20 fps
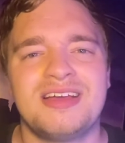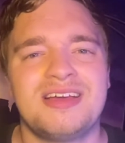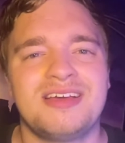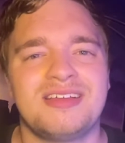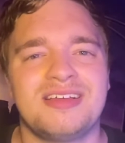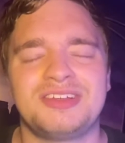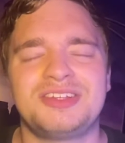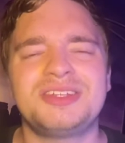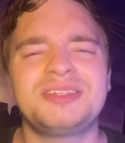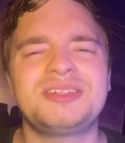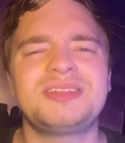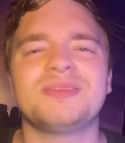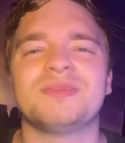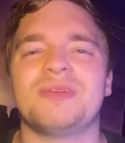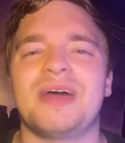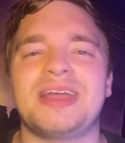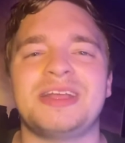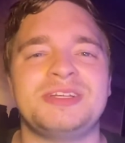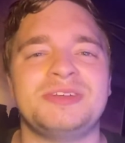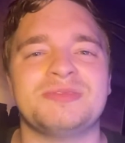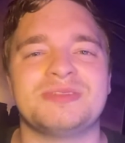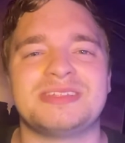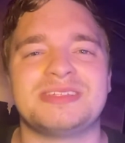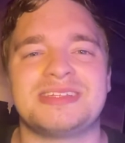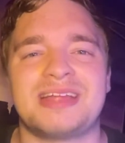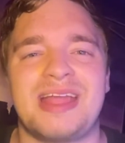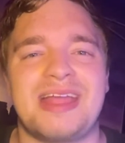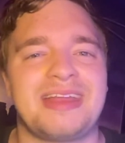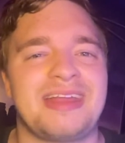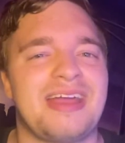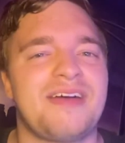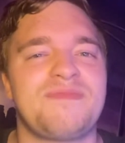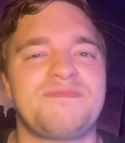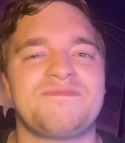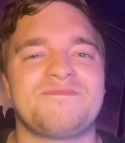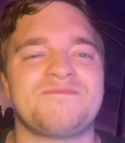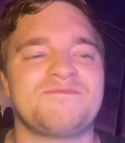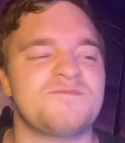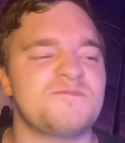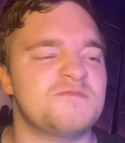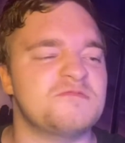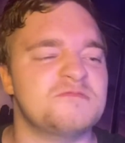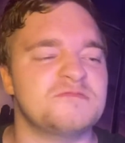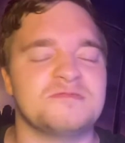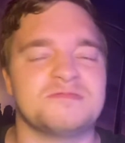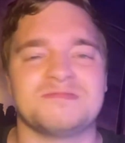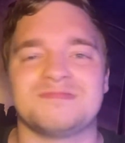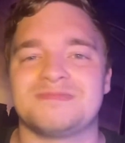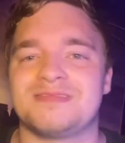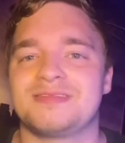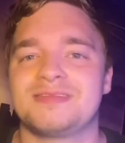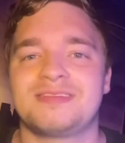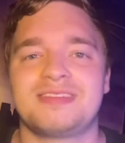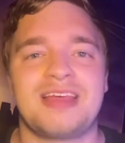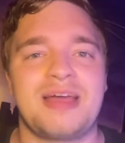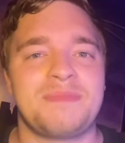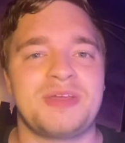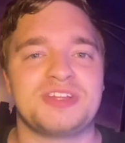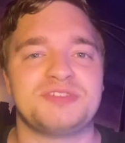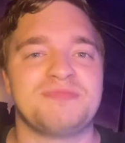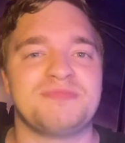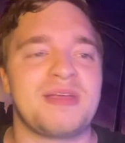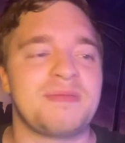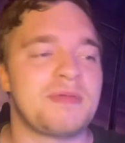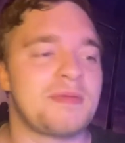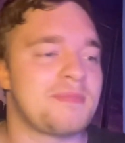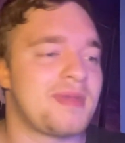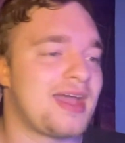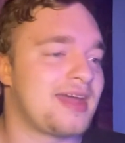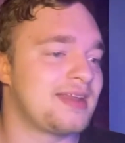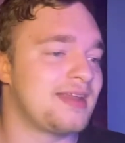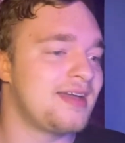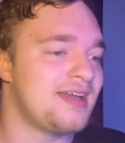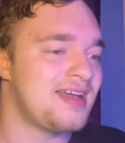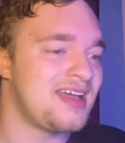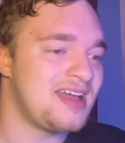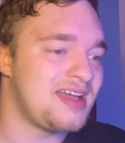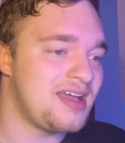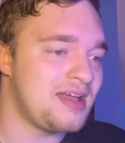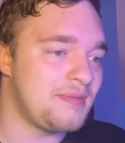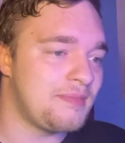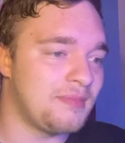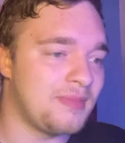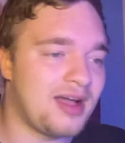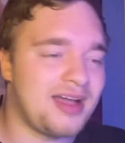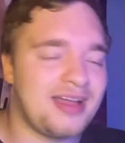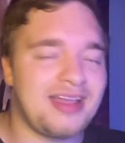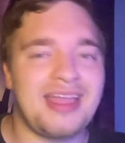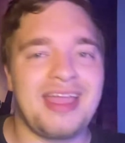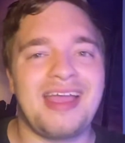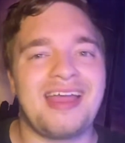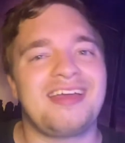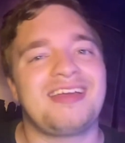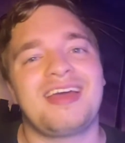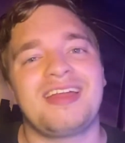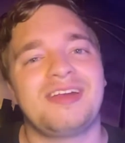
Like, just the way she was saying it, that bitch made me mad. I